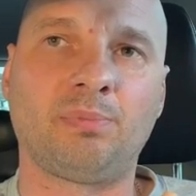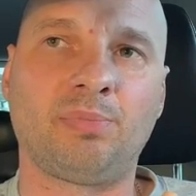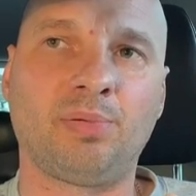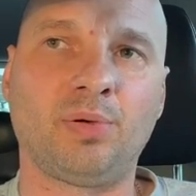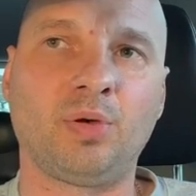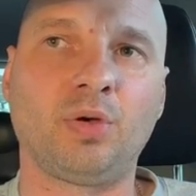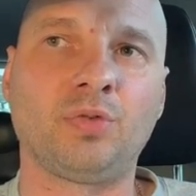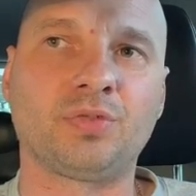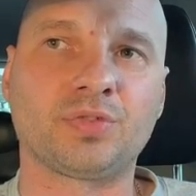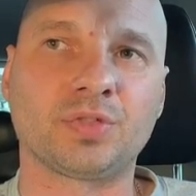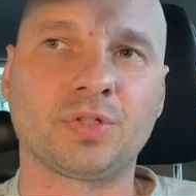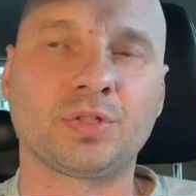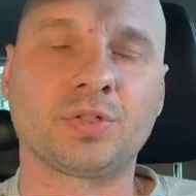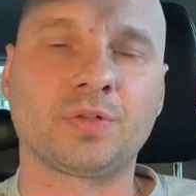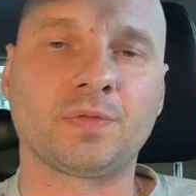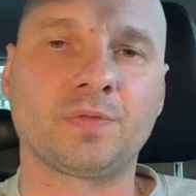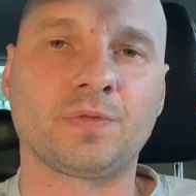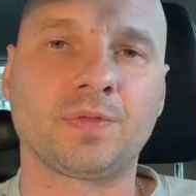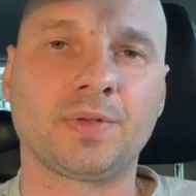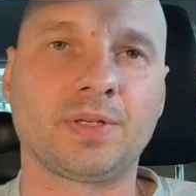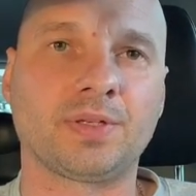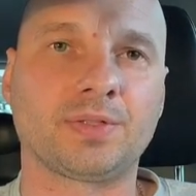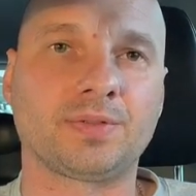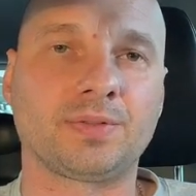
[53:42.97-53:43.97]
prove certain
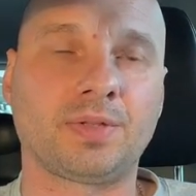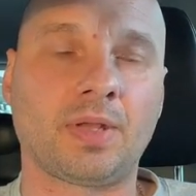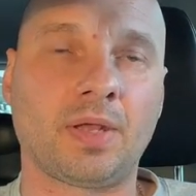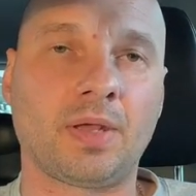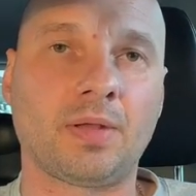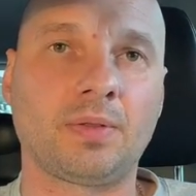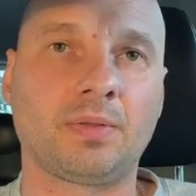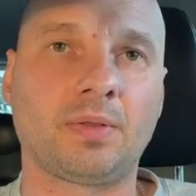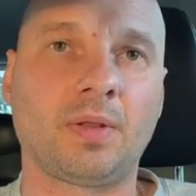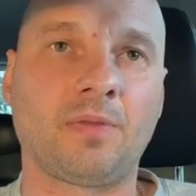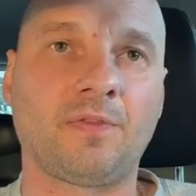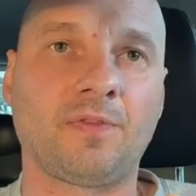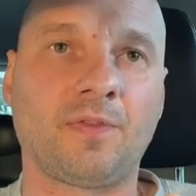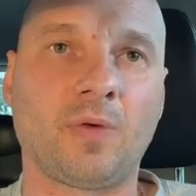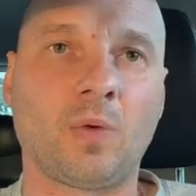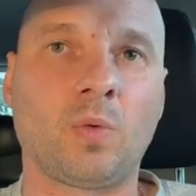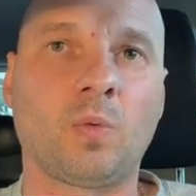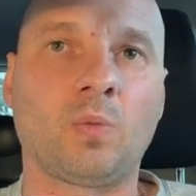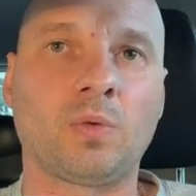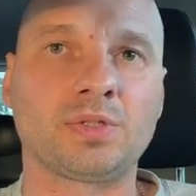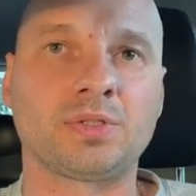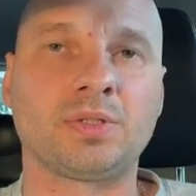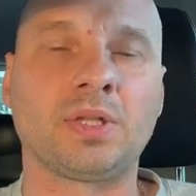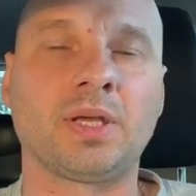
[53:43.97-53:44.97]
things that the
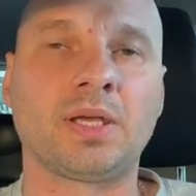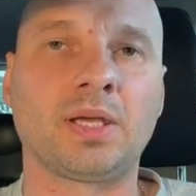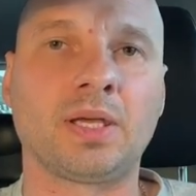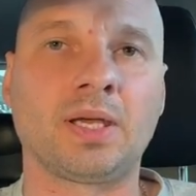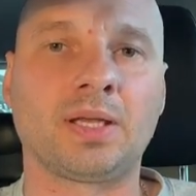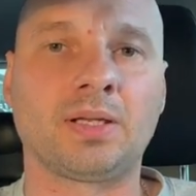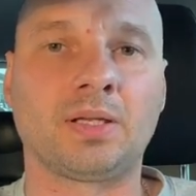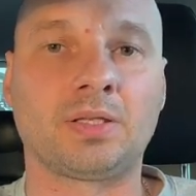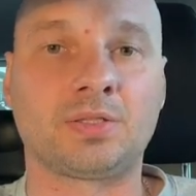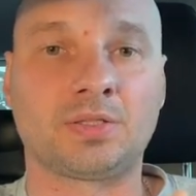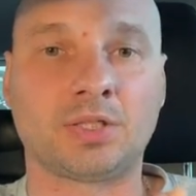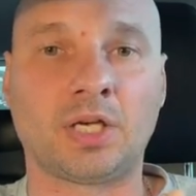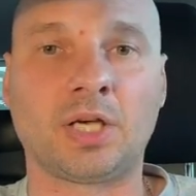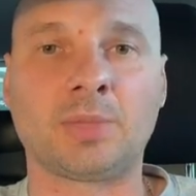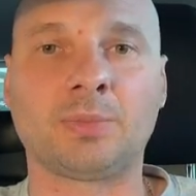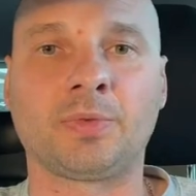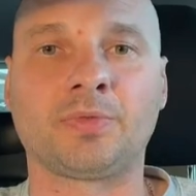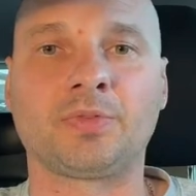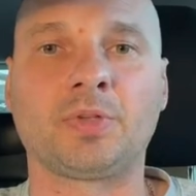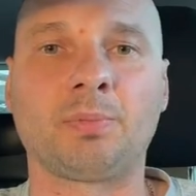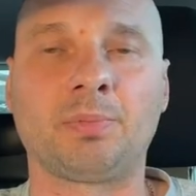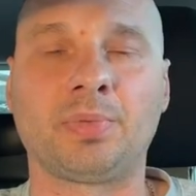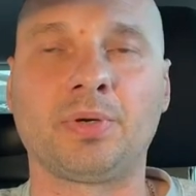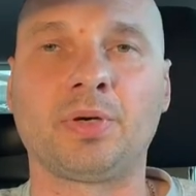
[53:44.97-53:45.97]
fault was there at the time
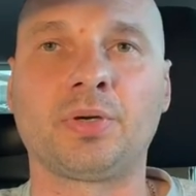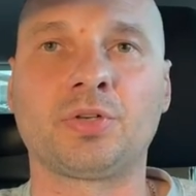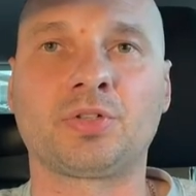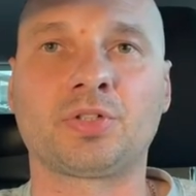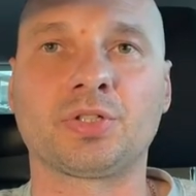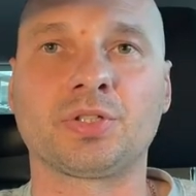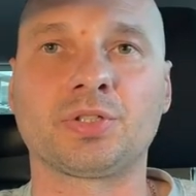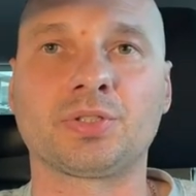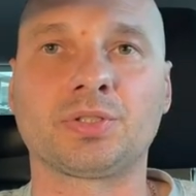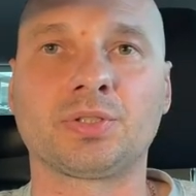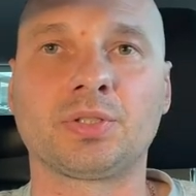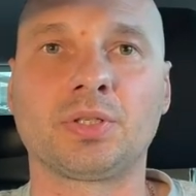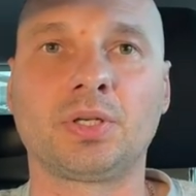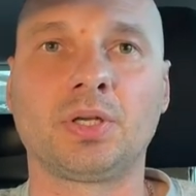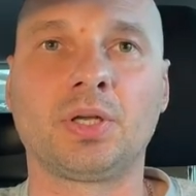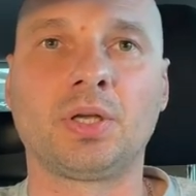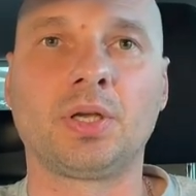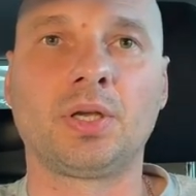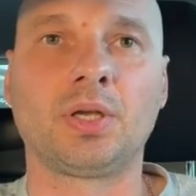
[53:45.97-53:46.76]
of the purchase,